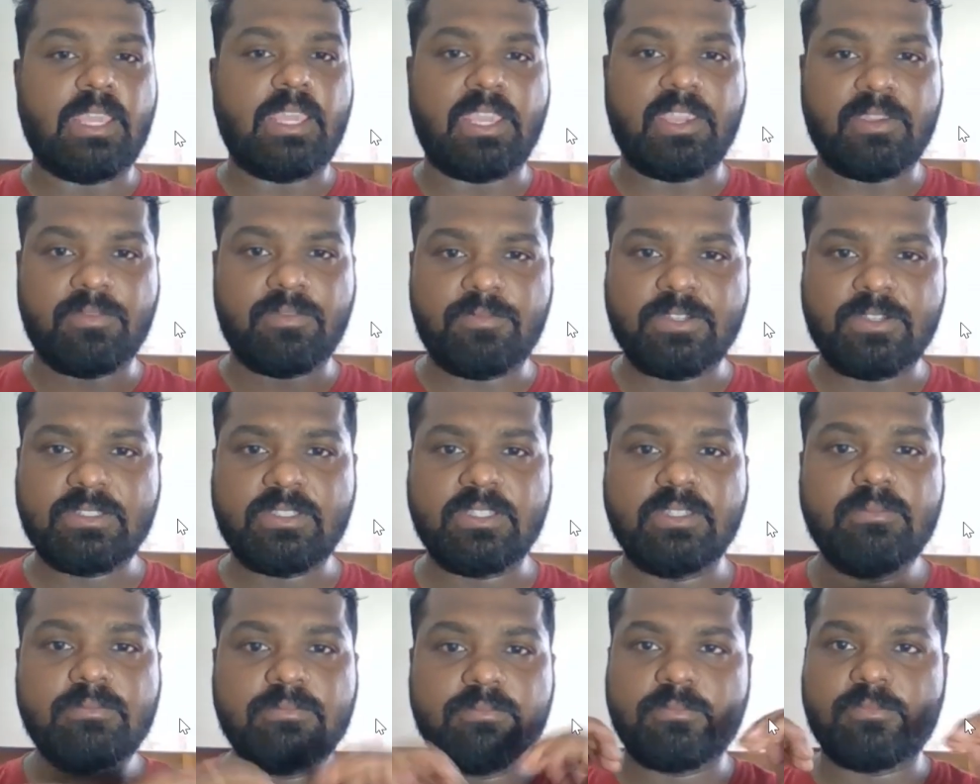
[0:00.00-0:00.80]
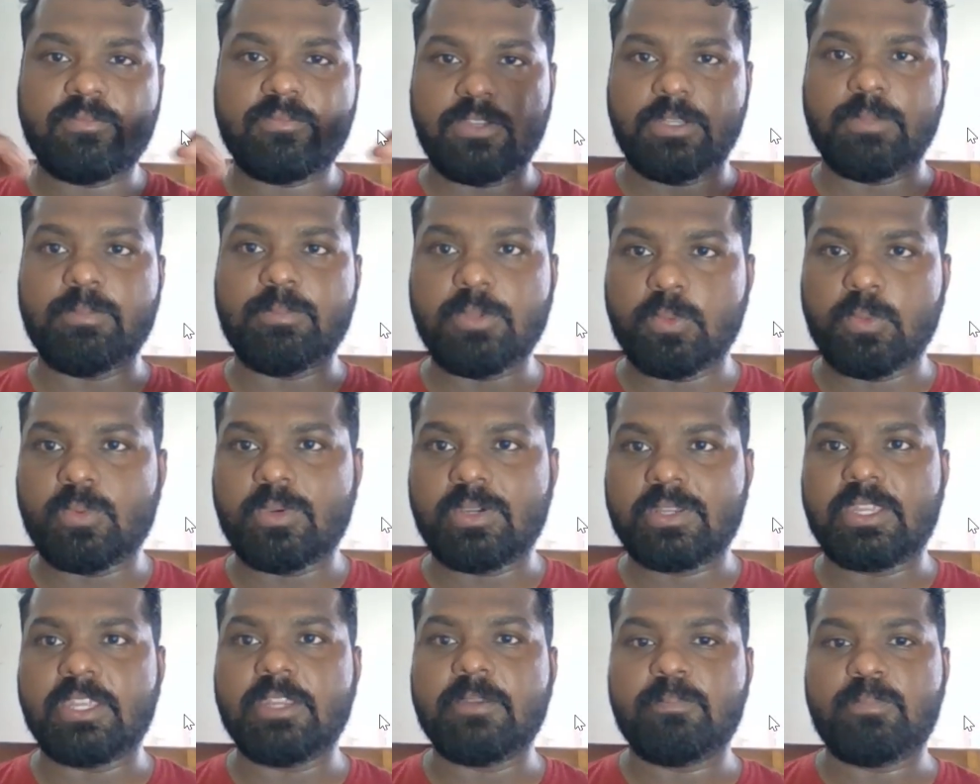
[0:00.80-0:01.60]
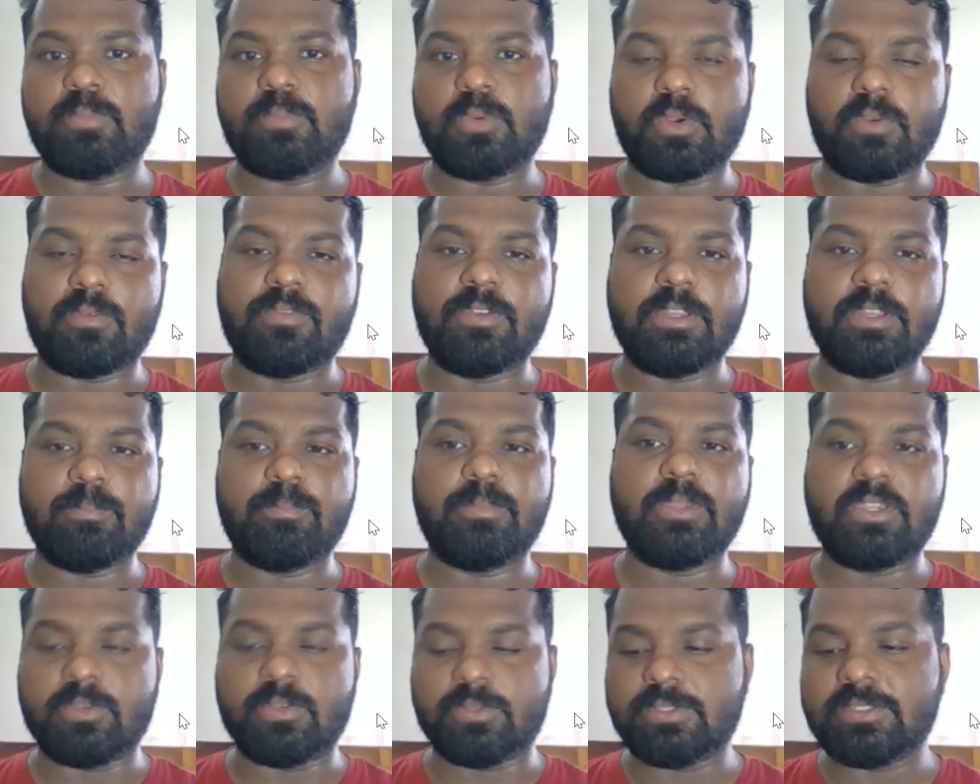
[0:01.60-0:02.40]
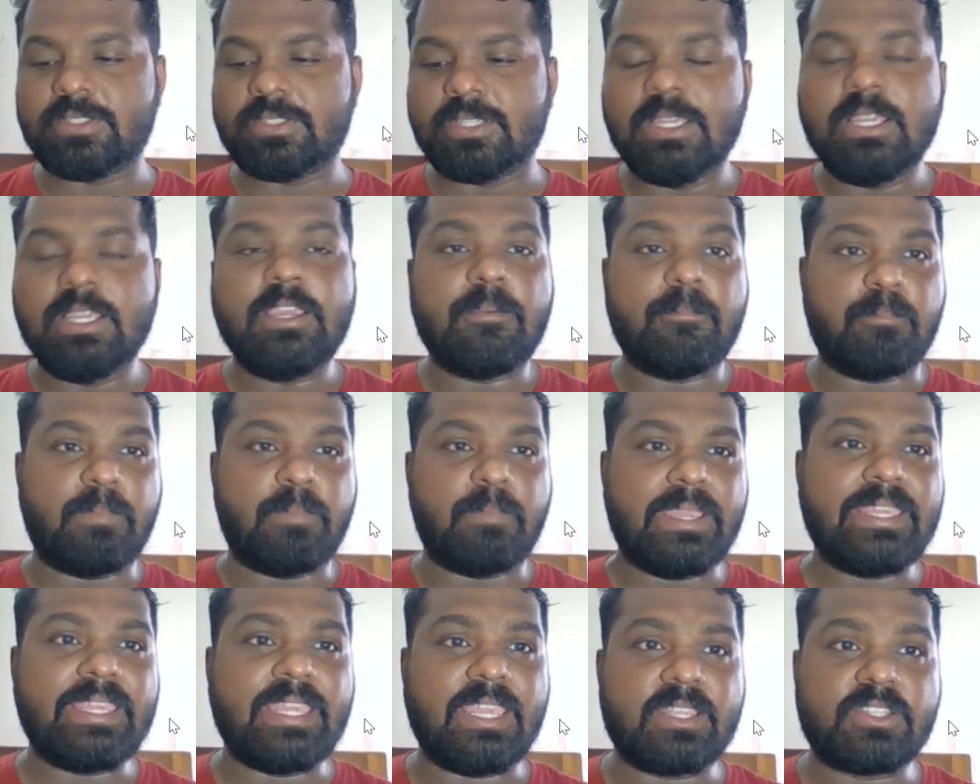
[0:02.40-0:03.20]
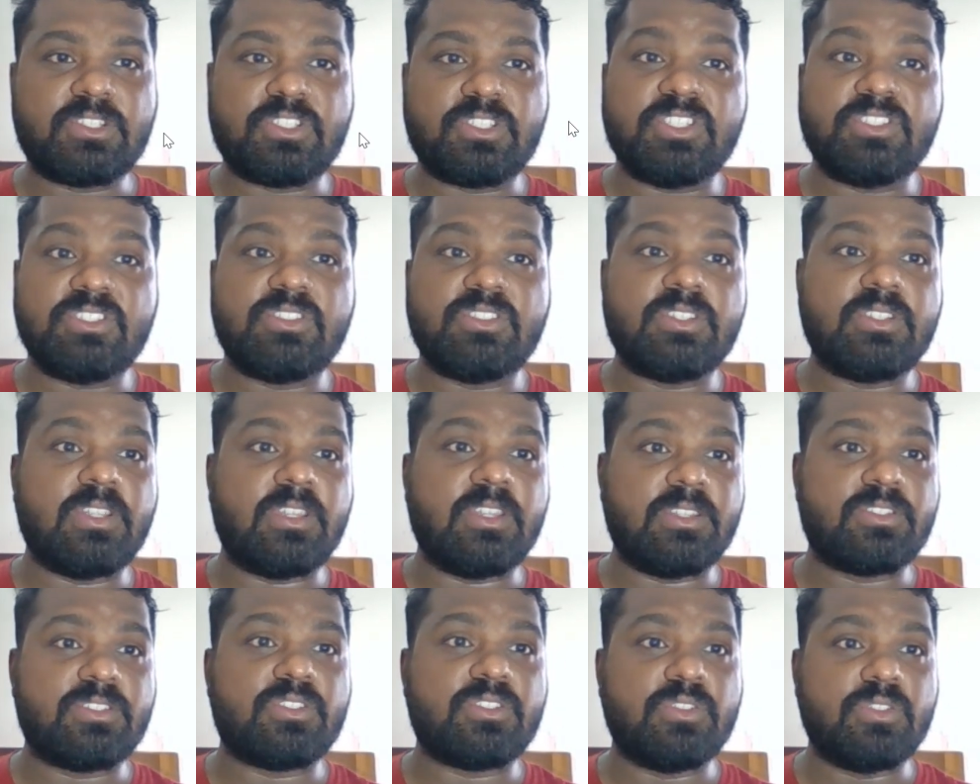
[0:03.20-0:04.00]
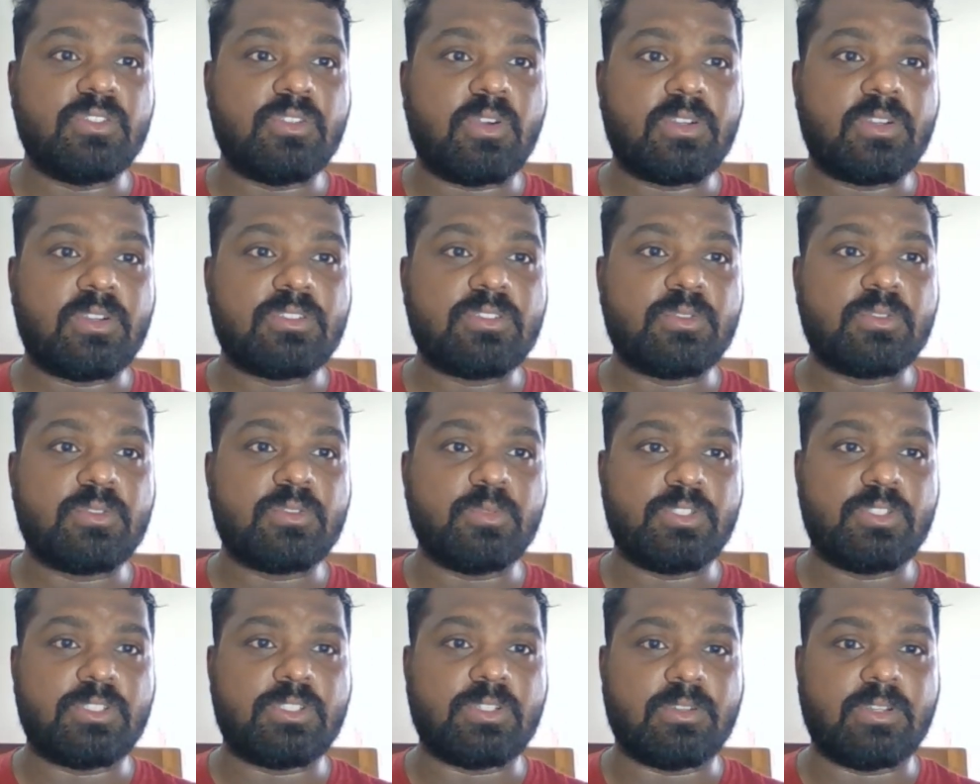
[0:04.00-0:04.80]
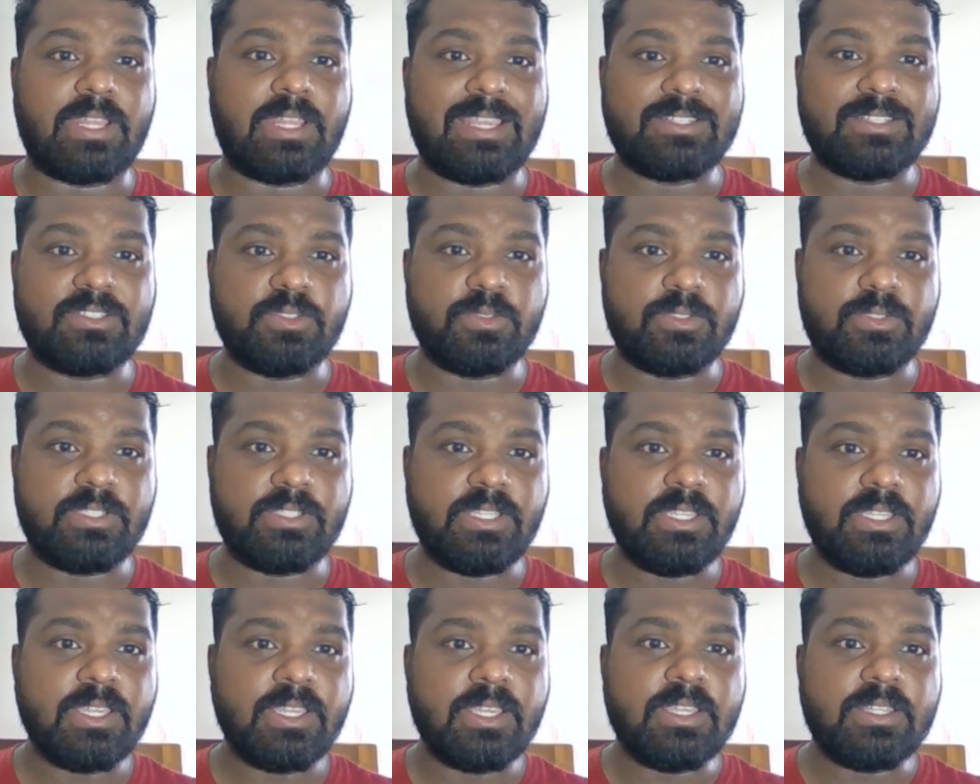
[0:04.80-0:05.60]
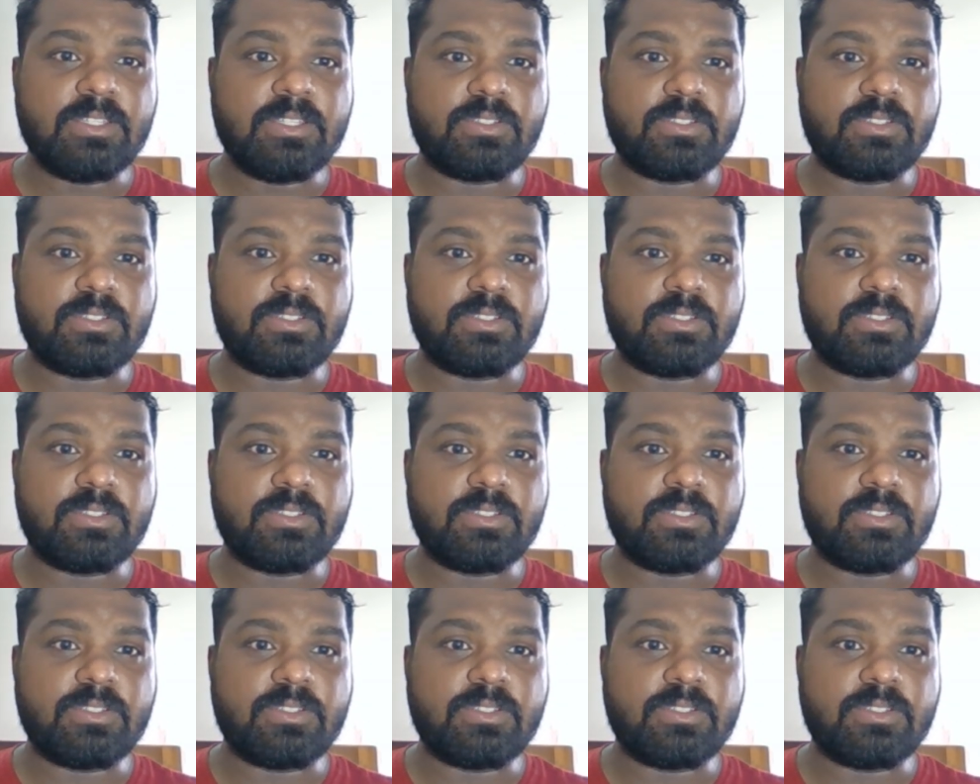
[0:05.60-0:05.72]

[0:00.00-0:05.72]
Everything will be working properly because my extension is not switched on, as you see.